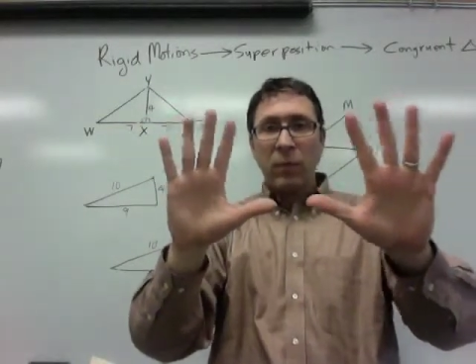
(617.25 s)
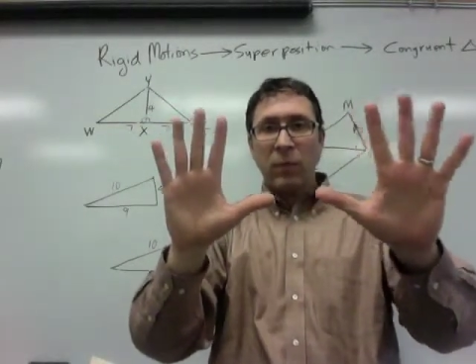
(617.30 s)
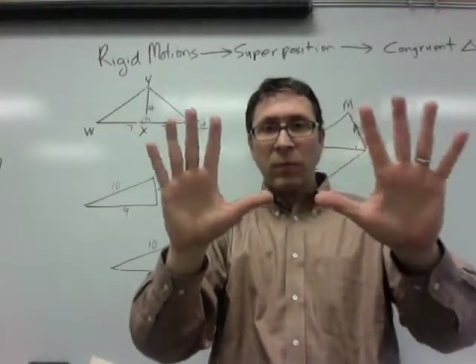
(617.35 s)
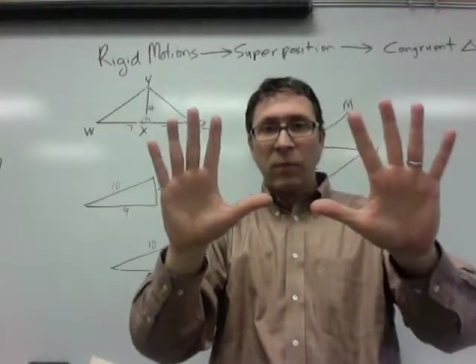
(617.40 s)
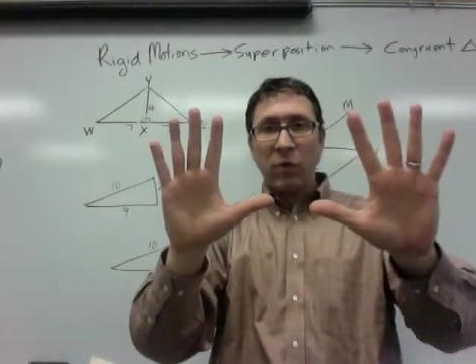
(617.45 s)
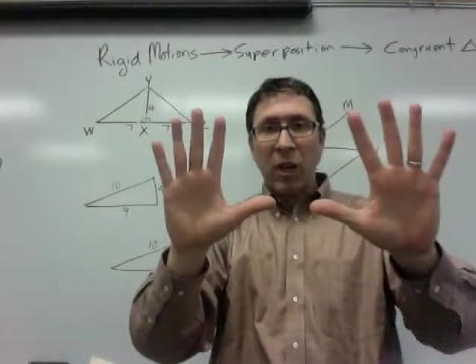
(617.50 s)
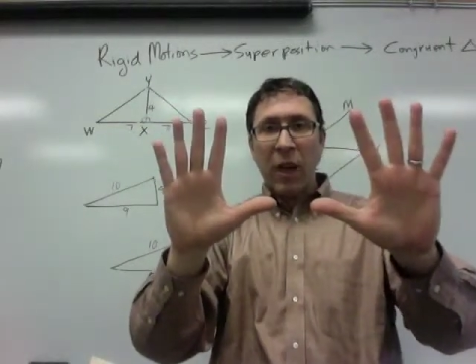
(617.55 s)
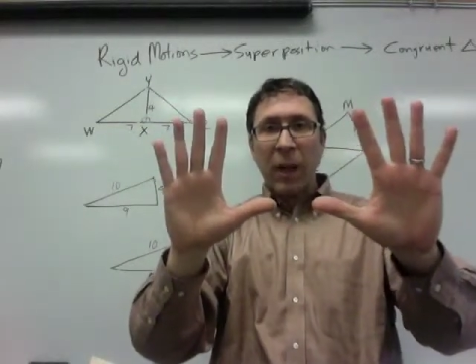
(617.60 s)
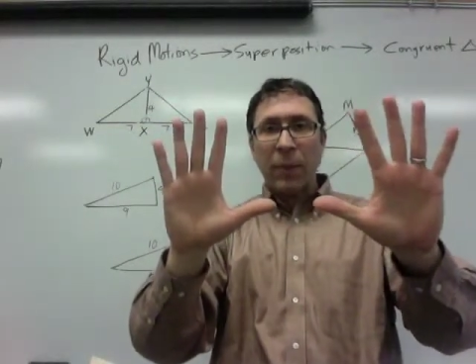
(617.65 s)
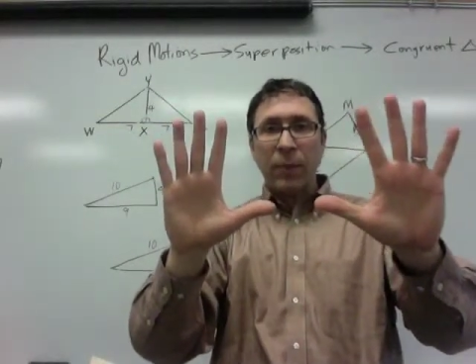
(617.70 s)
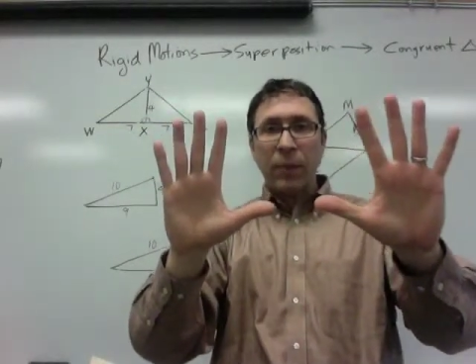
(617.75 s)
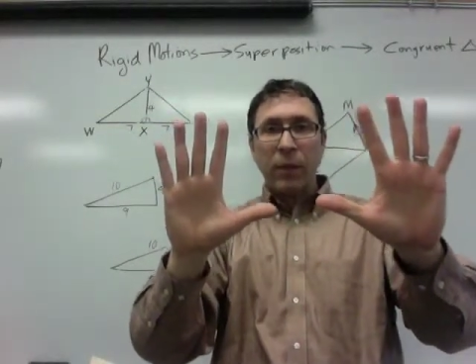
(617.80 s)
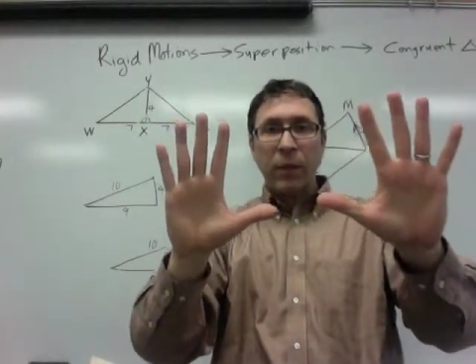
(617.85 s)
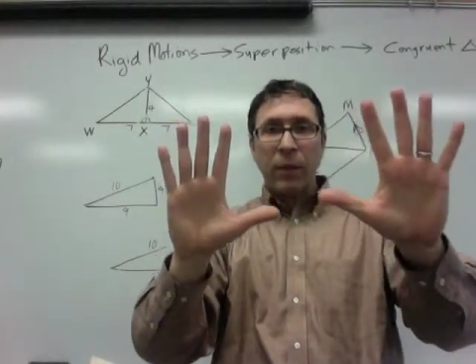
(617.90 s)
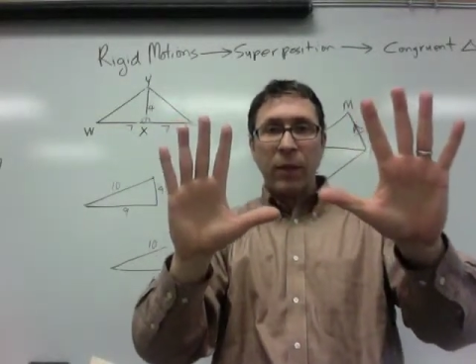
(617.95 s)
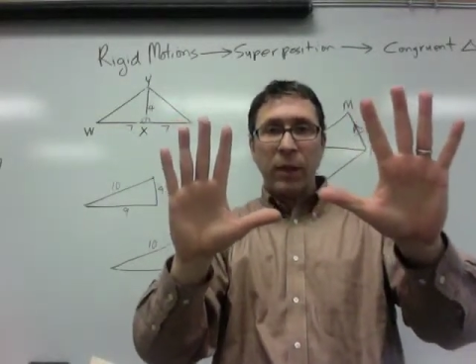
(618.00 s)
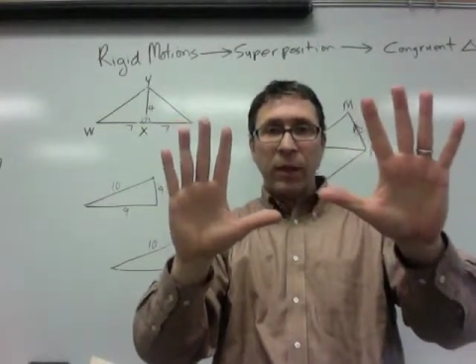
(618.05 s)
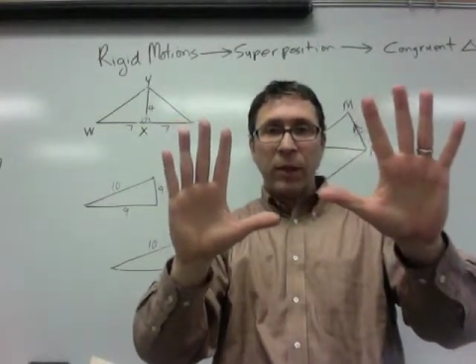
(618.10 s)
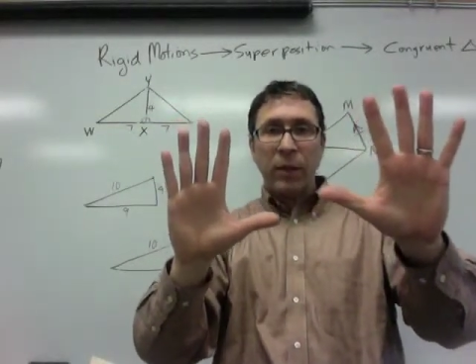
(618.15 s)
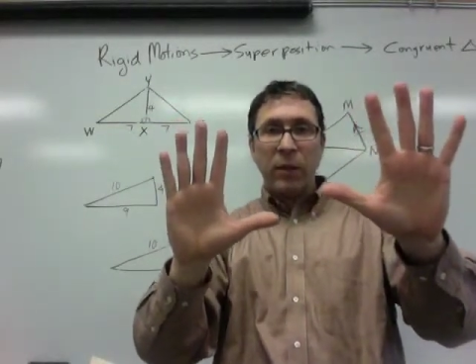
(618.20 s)

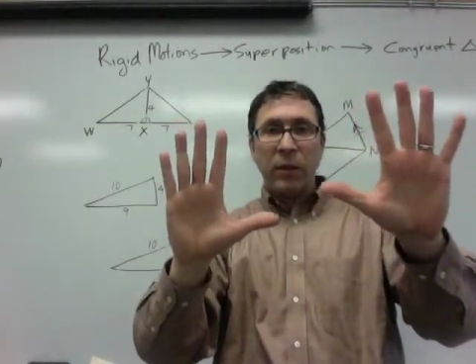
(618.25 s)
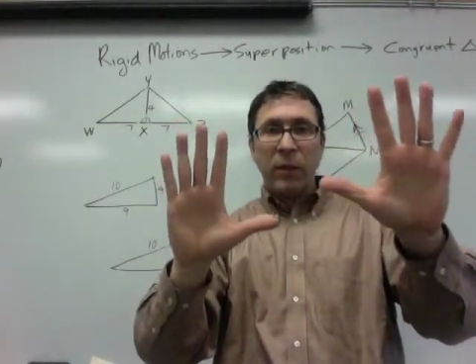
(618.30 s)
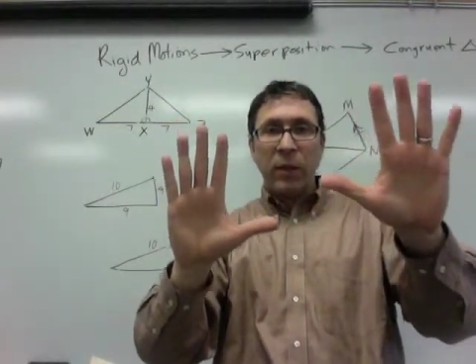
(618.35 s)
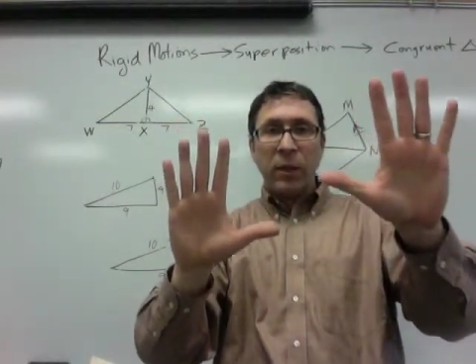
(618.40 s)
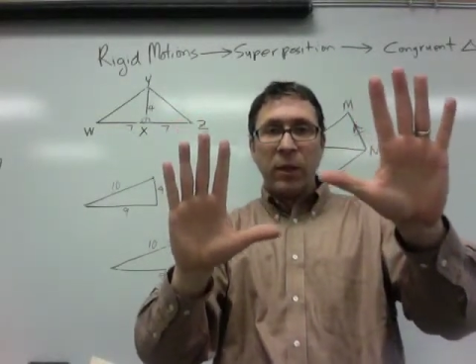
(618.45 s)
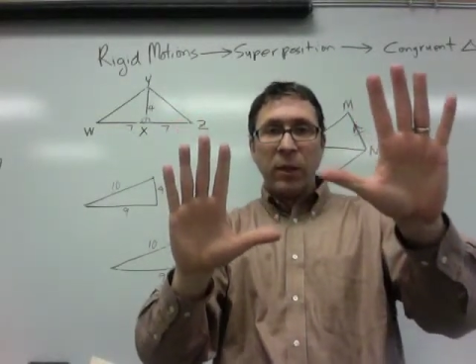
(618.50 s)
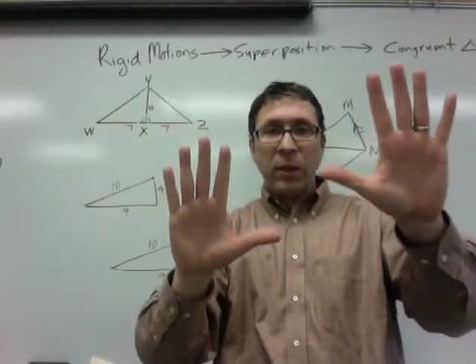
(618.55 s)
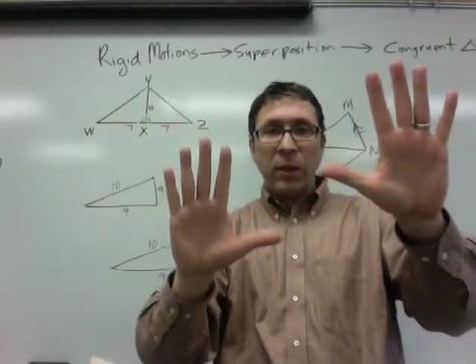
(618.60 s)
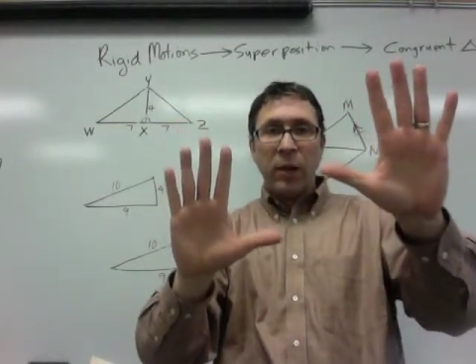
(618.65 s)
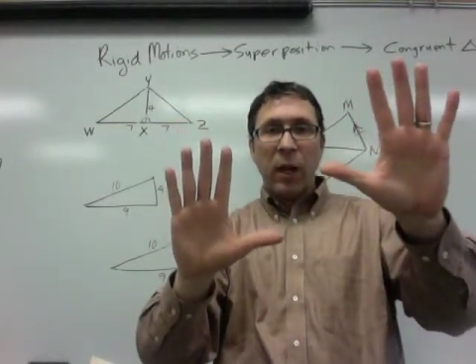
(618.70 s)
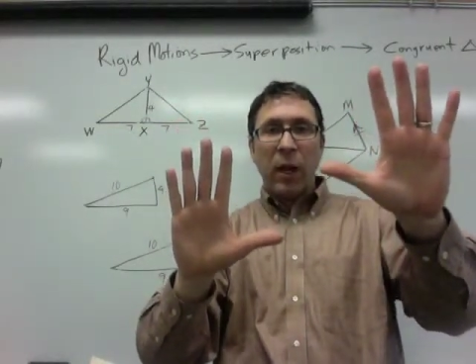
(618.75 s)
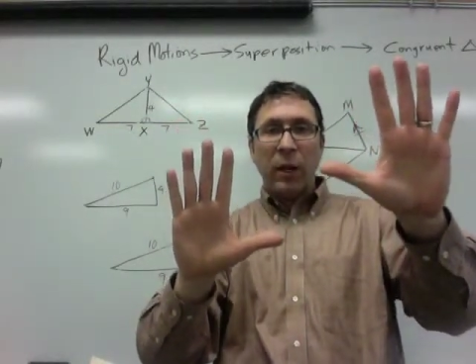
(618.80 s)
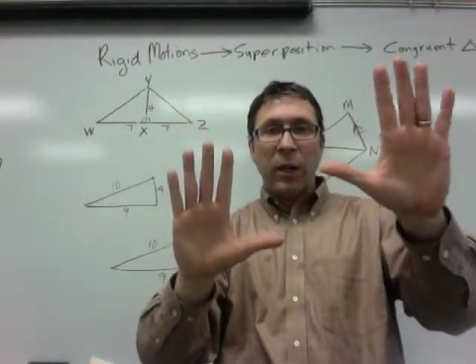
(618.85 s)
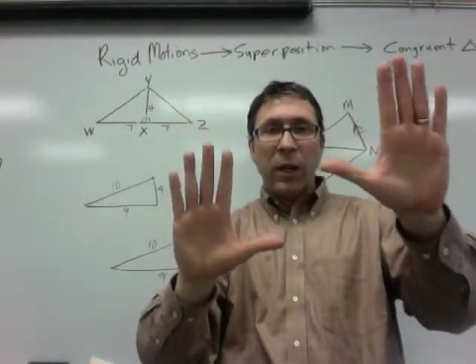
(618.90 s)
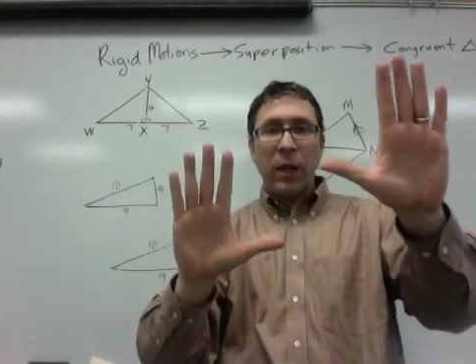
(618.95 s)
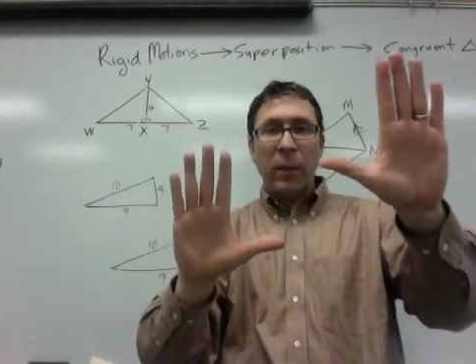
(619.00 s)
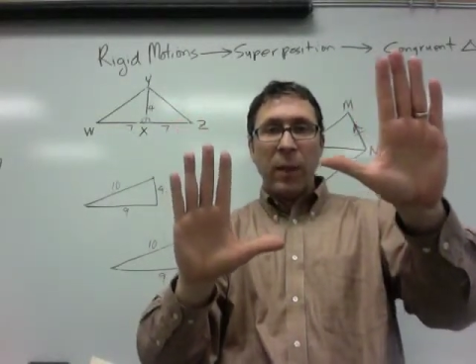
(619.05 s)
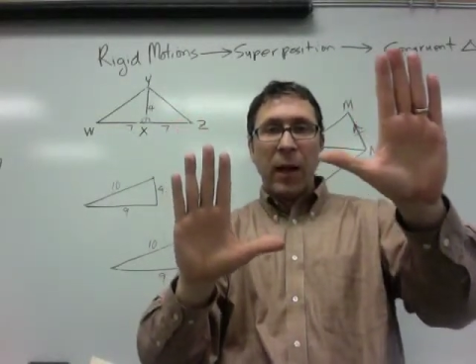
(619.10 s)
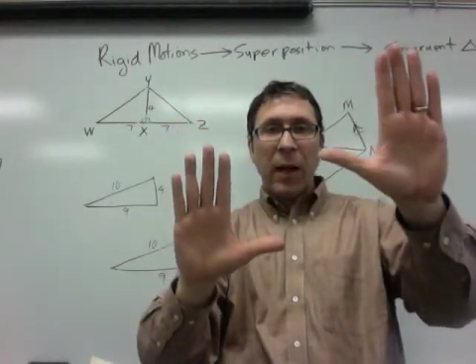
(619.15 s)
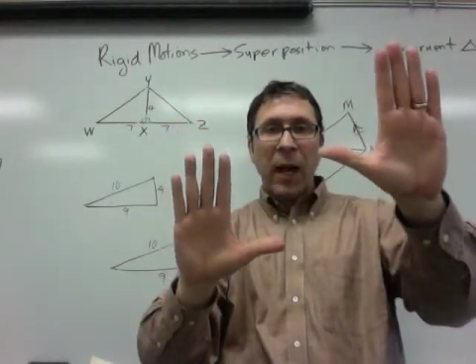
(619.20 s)
chapter is
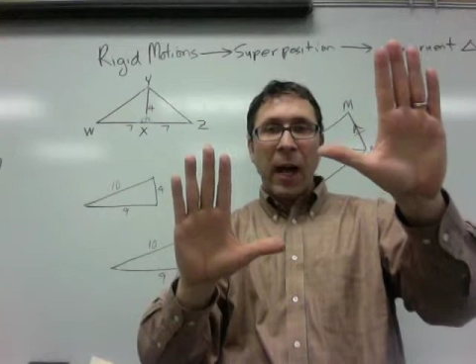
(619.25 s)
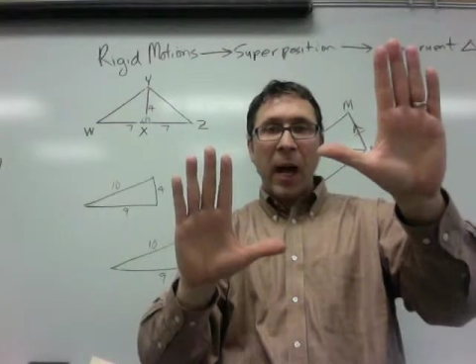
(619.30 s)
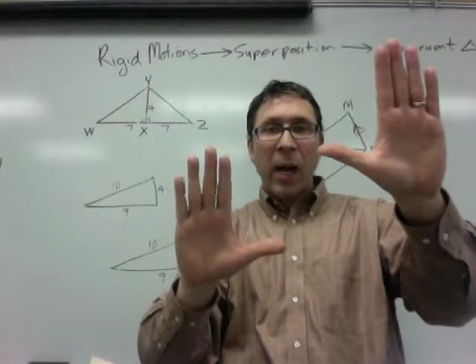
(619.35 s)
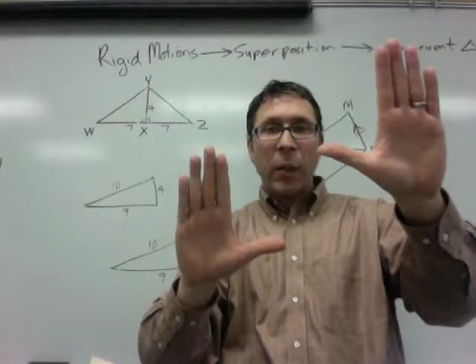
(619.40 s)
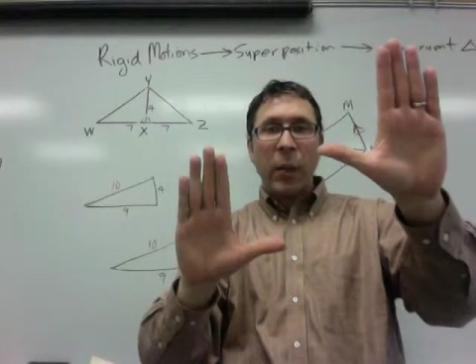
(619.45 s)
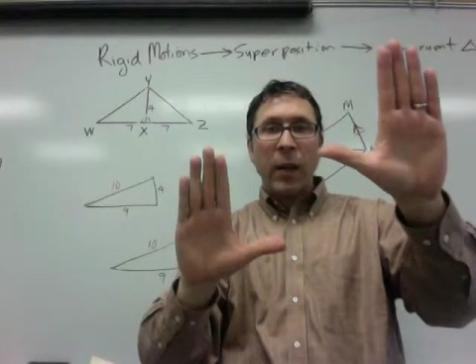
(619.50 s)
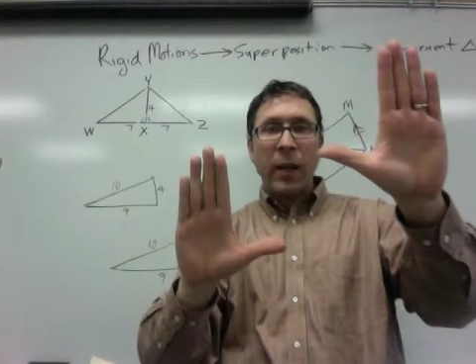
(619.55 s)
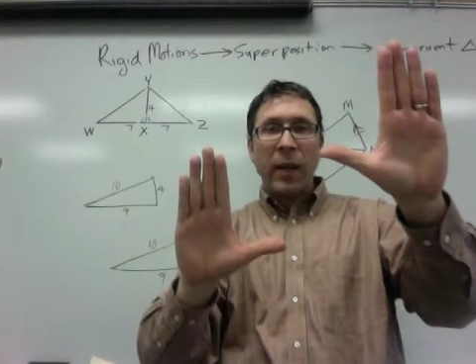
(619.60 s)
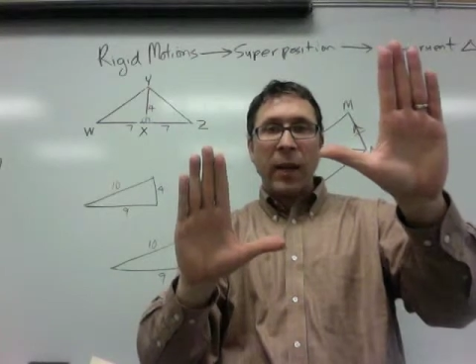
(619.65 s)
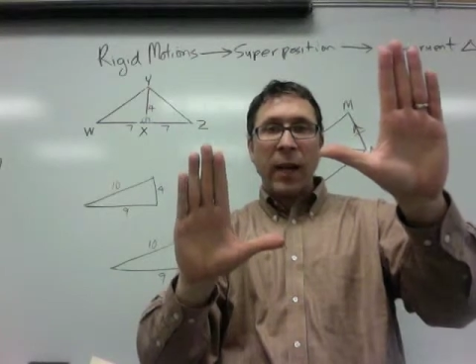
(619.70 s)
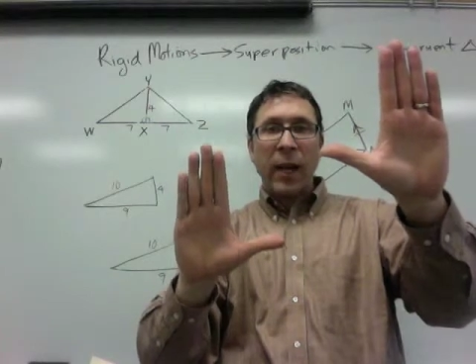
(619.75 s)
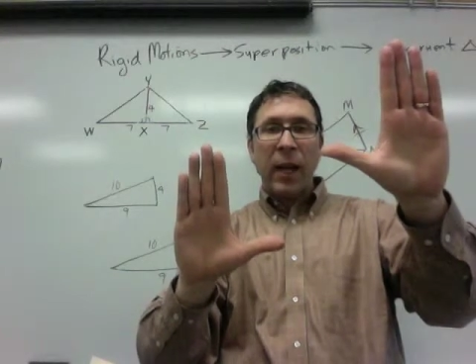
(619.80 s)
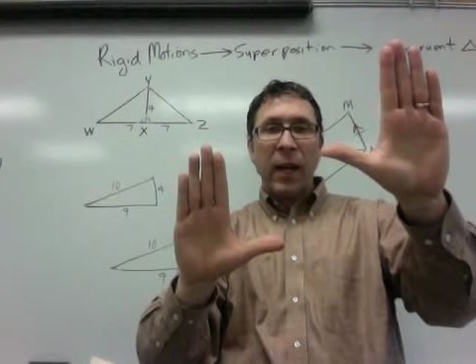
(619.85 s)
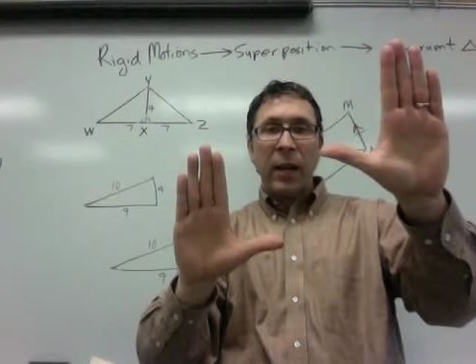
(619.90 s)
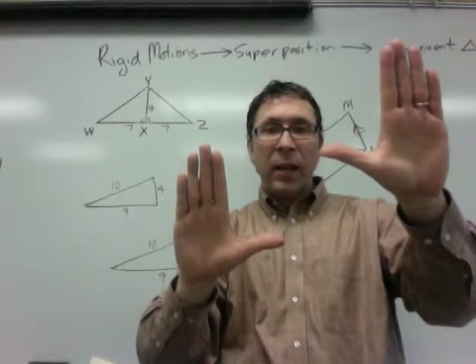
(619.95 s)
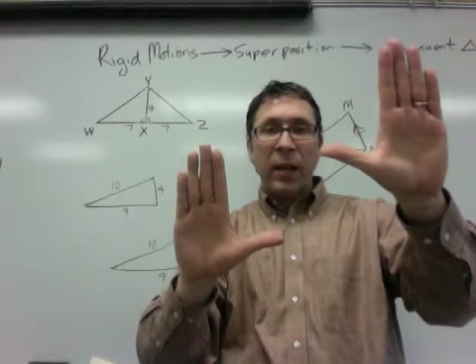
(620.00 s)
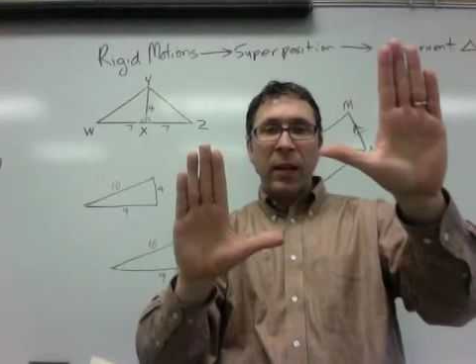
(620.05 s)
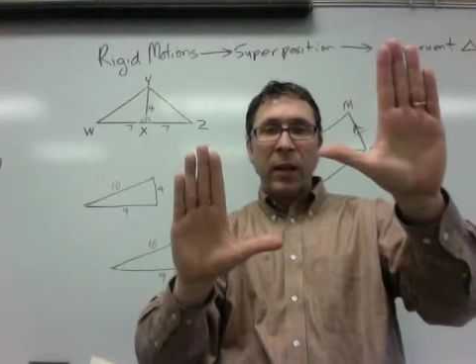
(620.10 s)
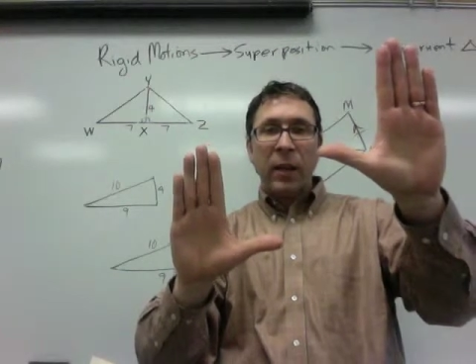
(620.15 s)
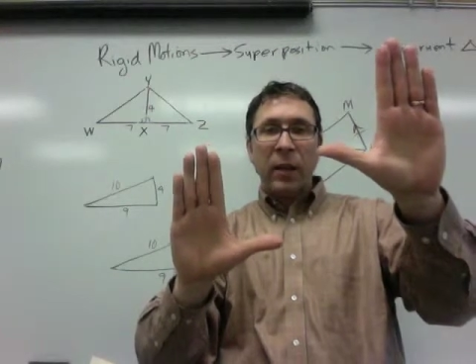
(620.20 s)
talking about how do I
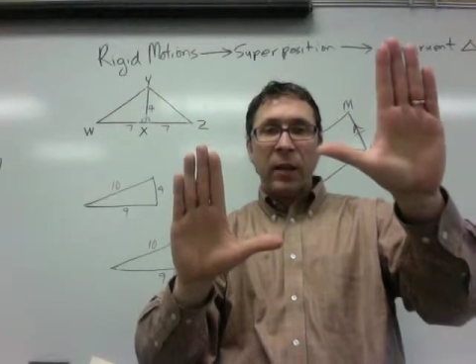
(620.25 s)
get